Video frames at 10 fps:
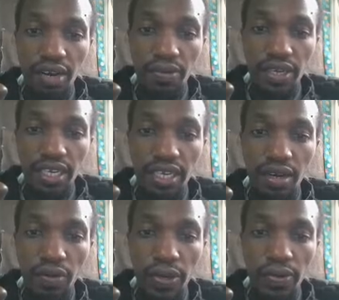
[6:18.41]

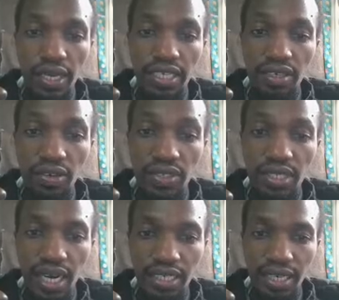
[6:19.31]
we will
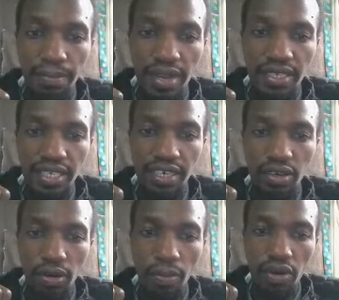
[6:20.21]
construct a basic
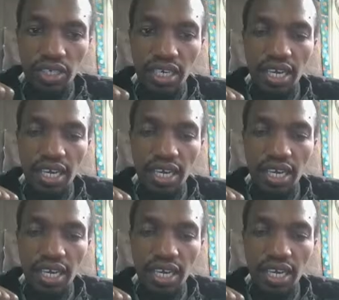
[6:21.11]
robot.